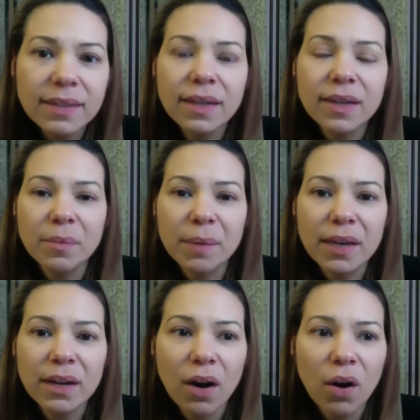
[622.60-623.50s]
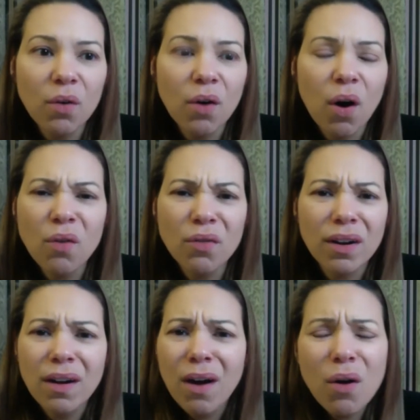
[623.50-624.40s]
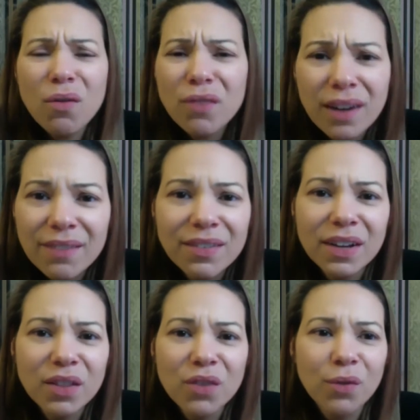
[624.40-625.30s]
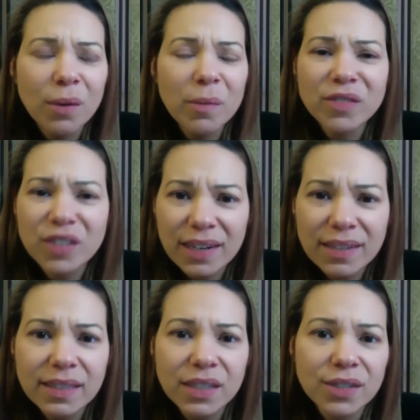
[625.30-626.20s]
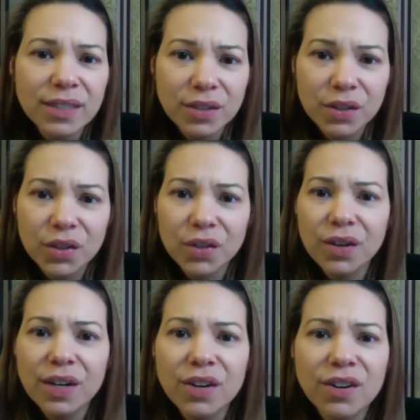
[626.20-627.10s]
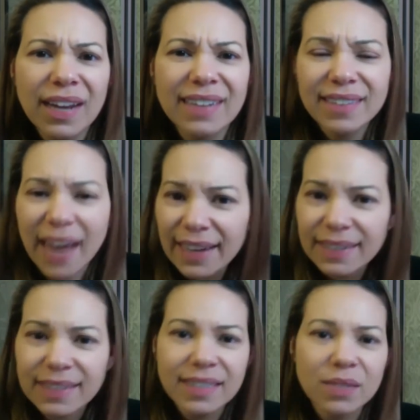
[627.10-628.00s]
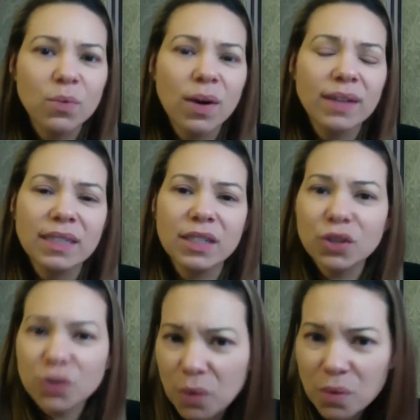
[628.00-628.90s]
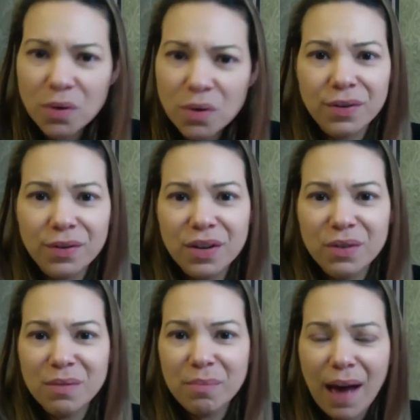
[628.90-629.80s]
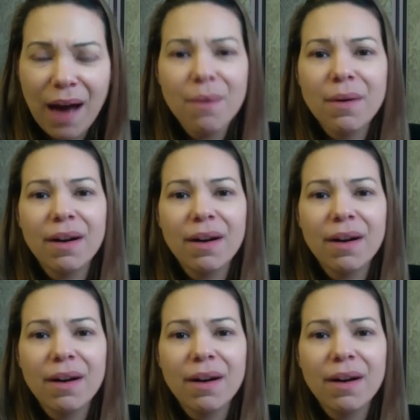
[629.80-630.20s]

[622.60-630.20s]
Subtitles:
can be over loving in the form of jealousy or insecurity or like tightness and wanting control over you and power.